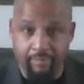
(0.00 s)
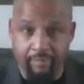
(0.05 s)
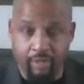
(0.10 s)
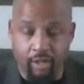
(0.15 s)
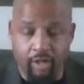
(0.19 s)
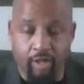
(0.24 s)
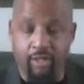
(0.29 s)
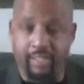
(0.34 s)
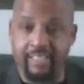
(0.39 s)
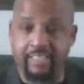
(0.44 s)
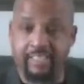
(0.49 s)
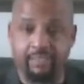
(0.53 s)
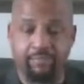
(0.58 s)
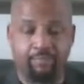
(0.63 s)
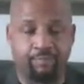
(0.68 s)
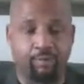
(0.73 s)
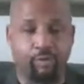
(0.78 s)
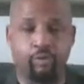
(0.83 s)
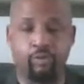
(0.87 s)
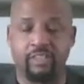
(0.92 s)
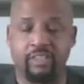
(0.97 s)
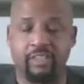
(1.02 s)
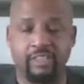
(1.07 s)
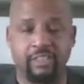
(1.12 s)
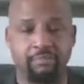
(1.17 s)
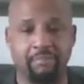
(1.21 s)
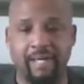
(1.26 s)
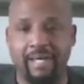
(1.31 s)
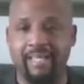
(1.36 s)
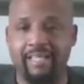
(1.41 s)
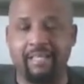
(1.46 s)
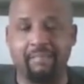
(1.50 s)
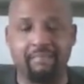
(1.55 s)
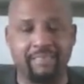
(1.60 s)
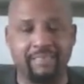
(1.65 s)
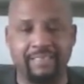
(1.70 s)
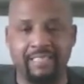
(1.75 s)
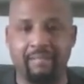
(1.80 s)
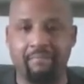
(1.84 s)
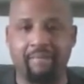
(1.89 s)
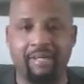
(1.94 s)
All this foolishness. Let me
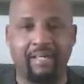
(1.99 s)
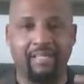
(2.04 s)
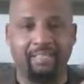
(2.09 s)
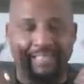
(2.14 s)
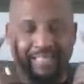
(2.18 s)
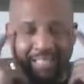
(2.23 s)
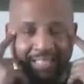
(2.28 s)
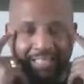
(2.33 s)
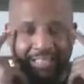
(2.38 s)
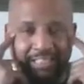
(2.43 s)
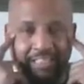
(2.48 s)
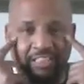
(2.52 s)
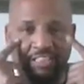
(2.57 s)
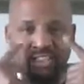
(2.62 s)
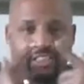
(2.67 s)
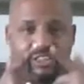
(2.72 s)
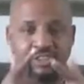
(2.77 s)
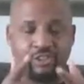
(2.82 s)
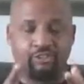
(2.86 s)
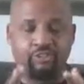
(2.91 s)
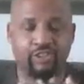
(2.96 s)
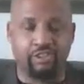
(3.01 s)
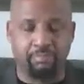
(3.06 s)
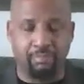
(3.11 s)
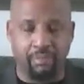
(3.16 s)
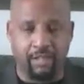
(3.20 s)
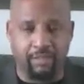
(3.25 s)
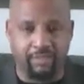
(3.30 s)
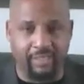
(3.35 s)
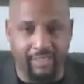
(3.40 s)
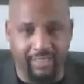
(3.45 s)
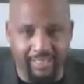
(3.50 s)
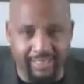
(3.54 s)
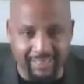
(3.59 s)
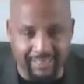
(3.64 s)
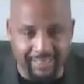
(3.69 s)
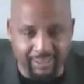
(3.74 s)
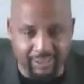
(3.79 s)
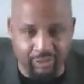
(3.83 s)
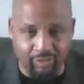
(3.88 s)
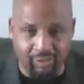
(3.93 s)
say, my intelligence is too smart to
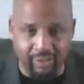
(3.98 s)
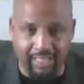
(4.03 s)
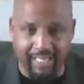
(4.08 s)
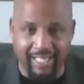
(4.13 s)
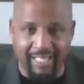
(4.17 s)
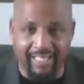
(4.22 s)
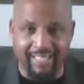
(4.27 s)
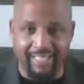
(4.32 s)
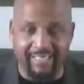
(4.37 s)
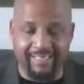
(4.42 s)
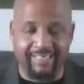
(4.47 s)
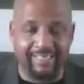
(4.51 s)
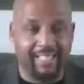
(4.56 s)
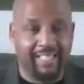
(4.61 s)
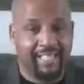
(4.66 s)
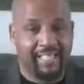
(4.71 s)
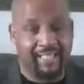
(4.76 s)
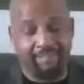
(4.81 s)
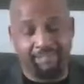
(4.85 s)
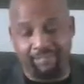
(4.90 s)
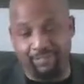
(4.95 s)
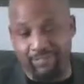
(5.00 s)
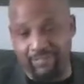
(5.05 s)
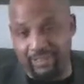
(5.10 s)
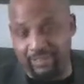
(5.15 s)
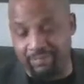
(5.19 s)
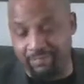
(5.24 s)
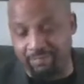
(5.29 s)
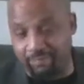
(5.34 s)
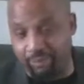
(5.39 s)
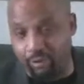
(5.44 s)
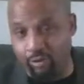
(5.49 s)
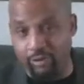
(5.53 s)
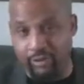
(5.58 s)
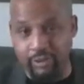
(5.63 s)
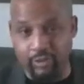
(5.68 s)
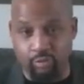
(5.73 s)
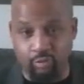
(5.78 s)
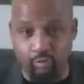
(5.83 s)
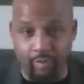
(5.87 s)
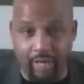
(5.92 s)
listen to a lot of this
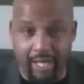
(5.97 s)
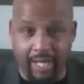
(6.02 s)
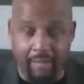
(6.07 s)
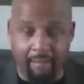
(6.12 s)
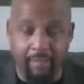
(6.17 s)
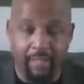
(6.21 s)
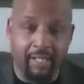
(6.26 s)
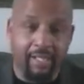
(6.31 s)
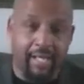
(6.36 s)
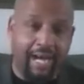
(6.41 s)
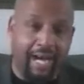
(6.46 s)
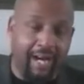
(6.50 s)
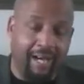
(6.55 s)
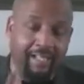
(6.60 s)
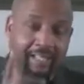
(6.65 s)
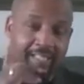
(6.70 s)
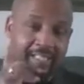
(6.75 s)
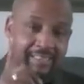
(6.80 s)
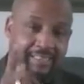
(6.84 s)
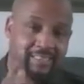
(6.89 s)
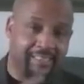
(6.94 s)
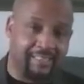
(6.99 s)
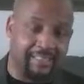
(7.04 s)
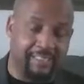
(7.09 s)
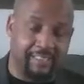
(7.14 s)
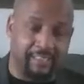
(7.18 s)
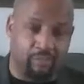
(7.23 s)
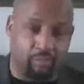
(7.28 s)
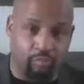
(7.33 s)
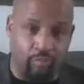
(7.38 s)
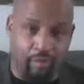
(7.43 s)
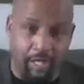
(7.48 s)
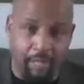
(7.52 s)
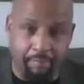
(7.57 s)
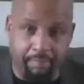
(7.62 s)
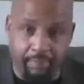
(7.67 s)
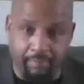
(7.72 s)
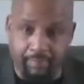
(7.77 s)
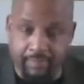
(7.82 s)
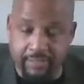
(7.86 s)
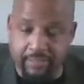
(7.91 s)
foolish rap. I'll listen to some rap
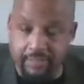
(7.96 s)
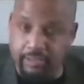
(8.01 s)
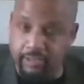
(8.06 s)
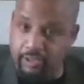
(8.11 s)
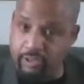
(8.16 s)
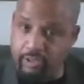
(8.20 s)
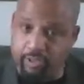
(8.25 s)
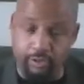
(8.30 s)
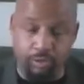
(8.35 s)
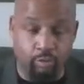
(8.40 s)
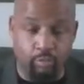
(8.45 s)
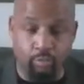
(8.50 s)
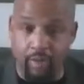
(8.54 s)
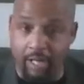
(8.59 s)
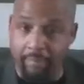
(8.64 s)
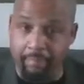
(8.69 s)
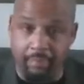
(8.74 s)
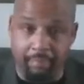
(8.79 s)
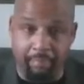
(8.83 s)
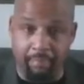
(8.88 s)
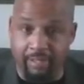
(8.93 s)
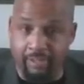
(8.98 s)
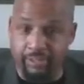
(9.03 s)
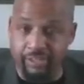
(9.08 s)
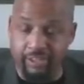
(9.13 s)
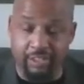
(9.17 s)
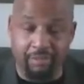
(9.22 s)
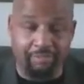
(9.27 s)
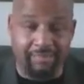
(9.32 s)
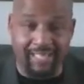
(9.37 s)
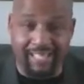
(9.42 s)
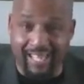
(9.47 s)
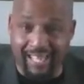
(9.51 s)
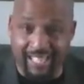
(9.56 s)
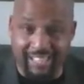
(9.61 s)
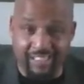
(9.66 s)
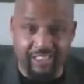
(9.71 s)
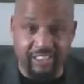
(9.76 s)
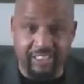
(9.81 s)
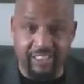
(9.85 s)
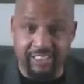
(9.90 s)
if you rapping about something
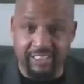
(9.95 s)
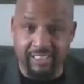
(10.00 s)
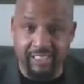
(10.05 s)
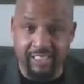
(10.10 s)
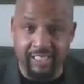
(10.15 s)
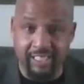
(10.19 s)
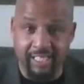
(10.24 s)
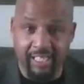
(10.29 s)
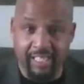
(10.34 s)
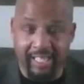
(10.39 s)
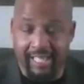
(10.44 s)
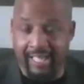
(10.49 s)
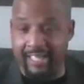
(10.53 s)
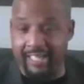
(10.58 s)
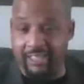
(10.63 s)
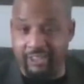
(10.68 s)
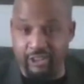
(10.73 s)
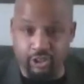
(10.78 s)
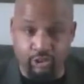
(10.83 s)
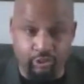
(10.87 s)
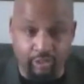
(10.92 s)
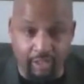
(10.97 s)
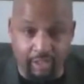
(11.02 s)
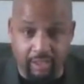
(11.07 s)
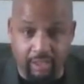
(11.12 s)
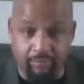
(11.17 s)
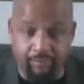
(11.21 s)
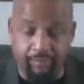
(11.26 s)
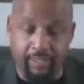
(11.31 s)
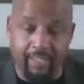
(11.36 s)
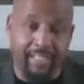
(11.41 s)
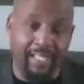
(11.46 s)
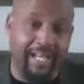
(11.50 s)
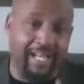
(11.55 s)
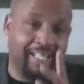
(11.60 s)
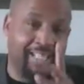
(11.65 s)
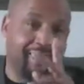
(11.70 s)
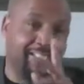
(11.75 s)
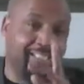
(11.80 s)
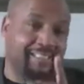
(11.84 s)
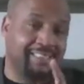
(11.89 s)
conscious and constructively.
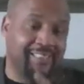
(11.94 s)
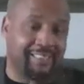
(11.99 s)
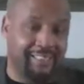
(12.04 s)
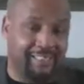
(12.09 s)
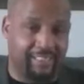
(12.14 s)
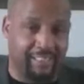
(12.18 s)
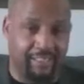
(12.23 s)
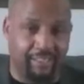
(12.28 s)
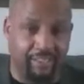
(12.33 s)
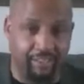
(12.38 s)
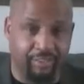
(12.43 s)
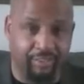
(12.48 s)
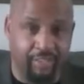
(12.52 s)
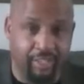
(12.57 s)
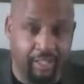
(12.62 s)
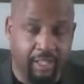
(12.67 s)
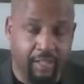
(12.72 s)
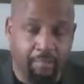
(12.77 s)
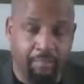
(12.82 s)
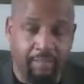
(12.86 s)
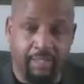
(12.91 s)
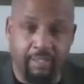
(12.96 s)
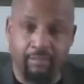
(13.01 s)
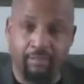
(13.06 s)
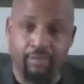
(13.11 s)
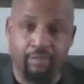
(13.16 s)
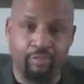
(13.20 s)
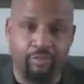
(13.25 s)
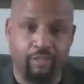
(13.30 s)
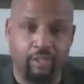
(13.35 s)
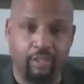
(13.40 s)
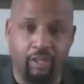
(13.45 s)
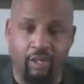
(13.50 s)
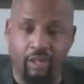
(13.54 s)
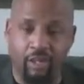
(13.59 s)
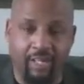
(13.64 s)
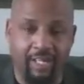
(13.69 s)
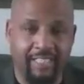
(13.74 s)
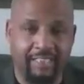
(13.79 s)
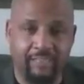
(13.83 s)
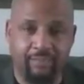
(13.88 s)
I'll listen to you. But if you talk
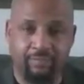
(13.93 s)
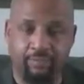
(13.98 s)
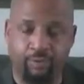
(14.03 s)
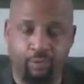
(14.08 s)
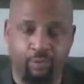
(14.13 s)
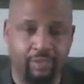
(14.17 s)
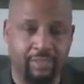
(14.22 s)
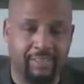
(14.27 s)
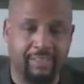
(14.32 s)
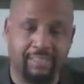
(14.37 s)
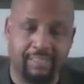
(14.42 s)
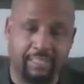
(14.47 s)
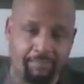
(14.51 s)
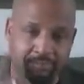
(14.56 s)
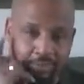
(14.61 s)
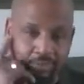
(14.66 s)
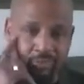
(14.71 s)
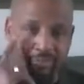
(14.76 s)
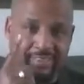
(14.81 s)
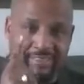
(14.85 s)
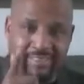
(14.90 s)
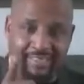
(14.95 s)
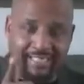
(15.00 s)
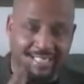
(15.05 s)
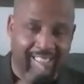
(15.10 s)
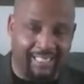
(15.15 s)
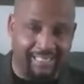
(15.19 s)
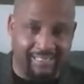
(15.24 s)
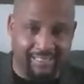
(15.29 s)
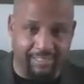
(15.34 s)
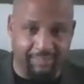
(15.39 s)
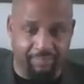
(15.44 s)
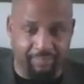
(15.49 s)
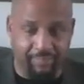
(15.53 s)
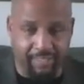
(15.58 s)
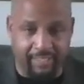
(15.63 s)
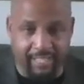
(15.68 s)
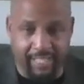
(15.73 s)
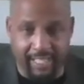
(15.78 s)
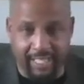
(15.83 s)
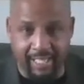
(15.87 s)
all this foolishness, I'm too intelligent for
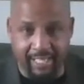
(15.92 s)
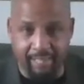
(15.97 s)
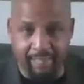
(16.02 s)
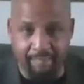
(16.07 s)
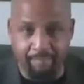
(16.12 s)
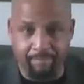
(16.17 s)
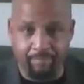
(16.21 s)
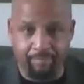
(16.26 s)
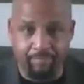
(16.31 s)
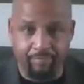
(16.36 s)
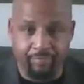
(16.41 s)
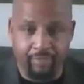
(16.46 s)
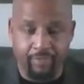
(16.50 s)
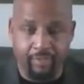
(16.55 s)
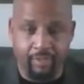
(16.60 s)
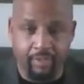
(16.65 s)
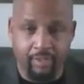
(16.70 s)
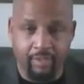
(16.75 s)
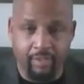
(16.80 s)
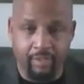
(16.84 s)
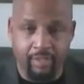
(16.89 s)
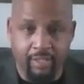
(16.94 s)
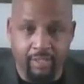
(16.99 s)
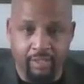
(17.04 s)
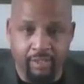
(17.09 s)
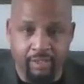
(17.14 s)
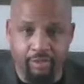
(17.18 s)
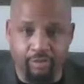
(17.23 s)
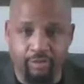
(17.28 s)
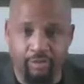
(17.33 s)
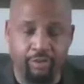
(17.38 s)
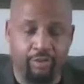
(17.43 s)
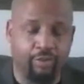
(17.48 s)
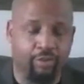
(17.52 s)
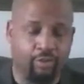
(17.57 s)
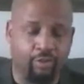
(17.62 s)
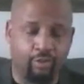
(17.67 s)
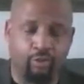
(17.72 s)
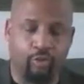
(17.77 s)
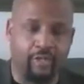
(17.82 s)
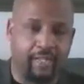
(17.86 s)
that.
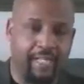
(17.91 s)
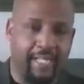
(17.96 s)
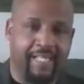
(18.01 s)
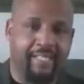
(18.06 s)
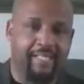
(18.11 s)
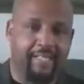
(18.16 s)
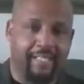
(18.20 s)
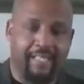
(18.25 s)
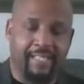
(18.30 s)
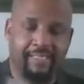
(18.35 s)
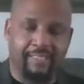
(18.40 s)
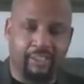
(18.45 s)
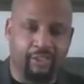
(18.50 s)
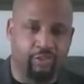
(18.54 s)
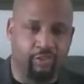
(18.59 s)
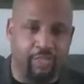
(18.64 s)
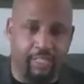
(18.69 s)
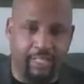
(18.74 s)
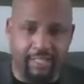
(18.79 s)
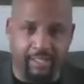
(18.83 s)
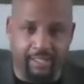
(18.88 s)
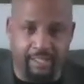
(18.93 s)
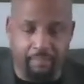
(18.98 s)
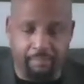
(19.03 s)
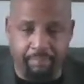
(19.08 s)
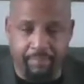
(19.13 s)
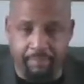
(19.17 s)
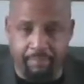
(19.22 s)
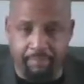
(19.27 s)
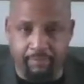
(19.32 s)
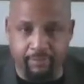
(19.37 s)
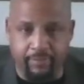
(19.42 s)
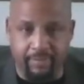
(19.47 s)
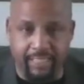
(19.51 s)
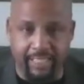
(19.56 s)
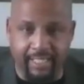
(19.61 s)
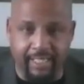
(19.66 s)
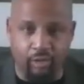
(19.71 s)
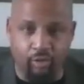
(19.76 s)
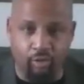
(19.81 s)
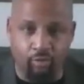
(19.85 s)
You create things and you let other people
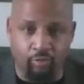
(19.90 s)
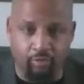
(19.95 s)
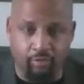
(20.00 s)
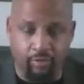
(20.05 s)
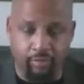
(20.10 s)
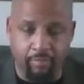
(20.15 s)
take over